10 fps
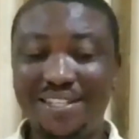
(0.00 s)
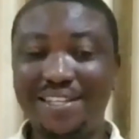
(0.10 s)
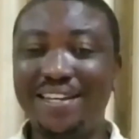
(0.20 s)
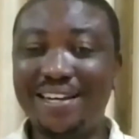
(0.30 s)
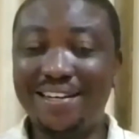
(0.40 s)

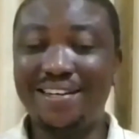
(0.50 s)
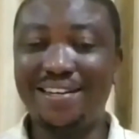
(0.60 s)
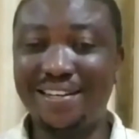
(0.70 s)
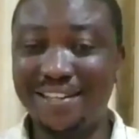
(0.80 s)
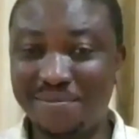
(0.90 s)
The
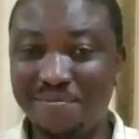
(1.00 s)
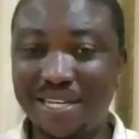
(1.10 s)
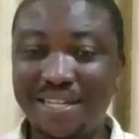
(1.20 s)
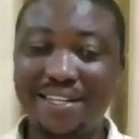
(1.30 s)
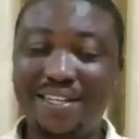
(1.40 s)
honor is
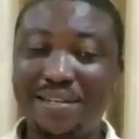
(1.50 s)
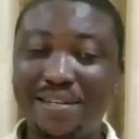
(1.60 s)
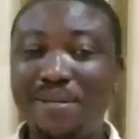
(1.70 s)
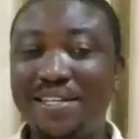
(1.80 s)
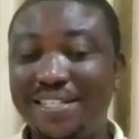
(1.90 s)
mine and
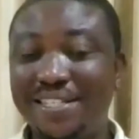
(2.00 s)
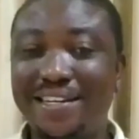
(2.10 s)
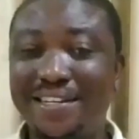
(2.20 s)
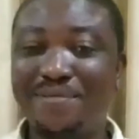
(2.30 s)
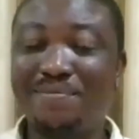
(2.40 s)
the pleasure
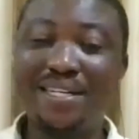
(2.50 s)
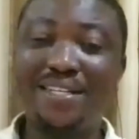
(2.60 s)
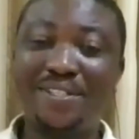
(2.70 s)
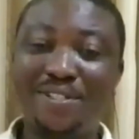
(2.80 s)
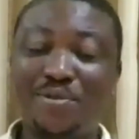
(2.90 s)
is
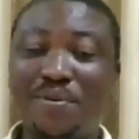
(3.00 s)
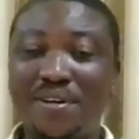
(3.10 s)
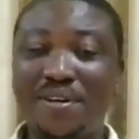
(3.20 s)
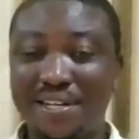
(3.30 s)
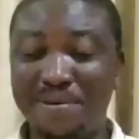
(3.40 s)
mine to
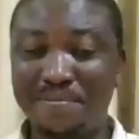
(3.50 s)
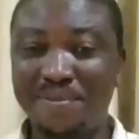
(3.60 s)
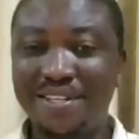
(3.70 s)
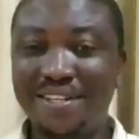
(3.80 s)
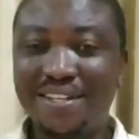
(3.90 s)

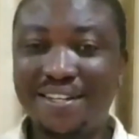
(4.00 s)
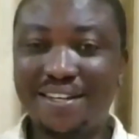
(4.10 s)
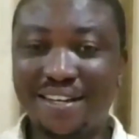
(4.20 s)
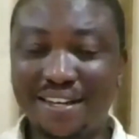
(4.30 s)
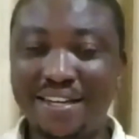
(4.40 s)
welcome
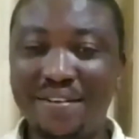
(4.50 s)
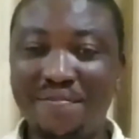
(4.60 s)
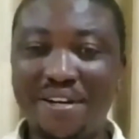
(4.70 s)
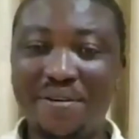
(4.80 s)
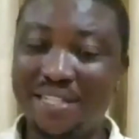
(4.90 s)

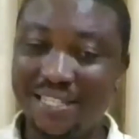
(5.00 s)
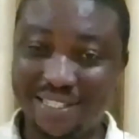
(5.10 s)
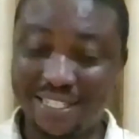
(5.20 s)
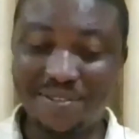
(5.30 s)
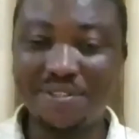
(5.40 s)
a very
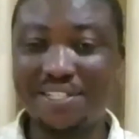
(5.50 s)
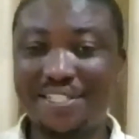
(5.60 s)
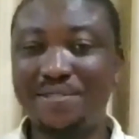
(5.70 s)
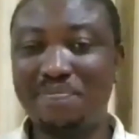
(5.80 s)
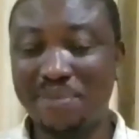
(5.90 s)

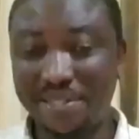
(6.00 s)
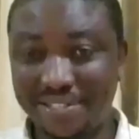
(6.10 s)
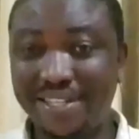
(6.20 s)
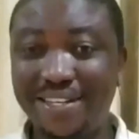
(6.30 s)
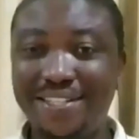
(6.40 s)
distinguished
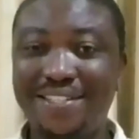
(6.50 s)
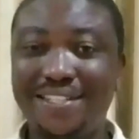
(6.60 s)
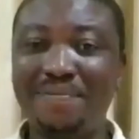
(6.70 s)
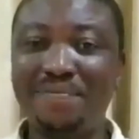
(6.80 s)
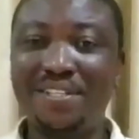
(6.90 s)

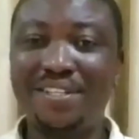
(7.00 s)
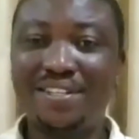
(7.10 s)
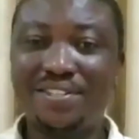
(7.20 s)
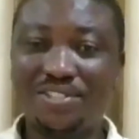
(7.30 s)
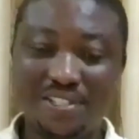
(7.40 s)
personality.
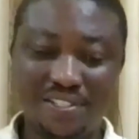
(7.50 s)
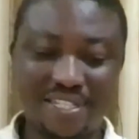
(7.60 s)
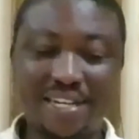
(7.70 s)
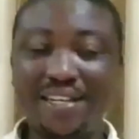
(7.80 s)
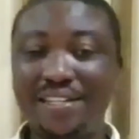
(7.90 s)

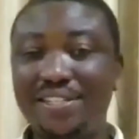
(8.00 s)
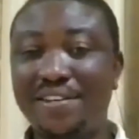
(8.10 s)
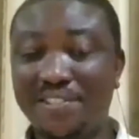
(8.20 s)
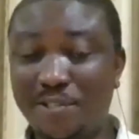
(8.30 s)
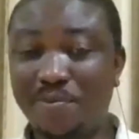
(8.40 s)
She's an
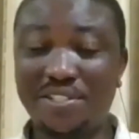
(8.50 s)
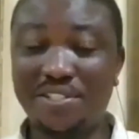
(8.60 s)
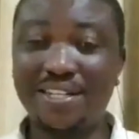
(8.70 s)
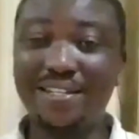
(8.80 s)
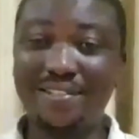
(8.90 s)
HR
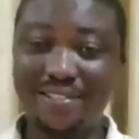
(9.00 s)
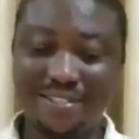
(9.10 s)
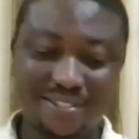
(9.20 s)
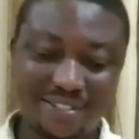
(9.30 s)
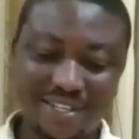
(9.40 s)

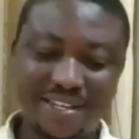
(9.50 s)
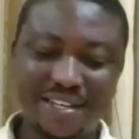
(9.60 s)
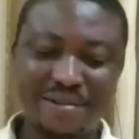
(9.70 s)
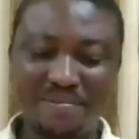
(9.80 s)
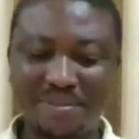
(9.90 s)
specialist,
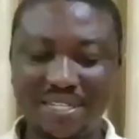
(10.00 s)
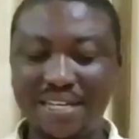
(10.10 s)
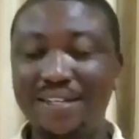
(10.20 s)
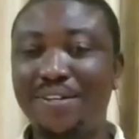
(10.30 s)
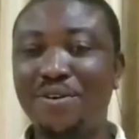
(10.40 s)
um,
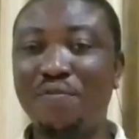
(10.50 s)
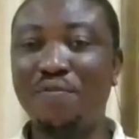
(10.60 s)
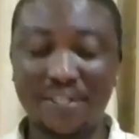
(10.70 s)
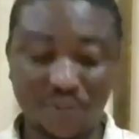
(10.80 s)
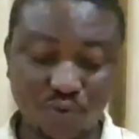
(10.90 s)
done
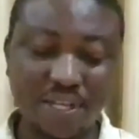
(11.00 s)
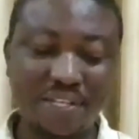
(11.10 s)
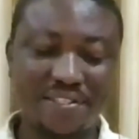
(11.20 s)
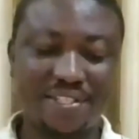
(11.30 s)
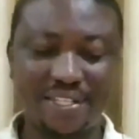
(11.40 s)
over
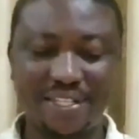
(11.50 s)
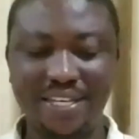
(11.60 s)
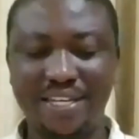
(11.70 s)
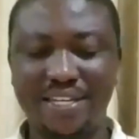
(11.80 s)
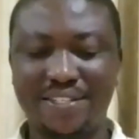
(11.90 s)
20
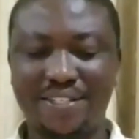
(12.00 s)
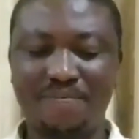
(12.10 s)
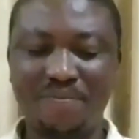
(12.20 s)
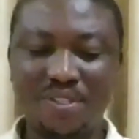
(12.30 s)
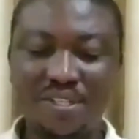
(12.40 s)
years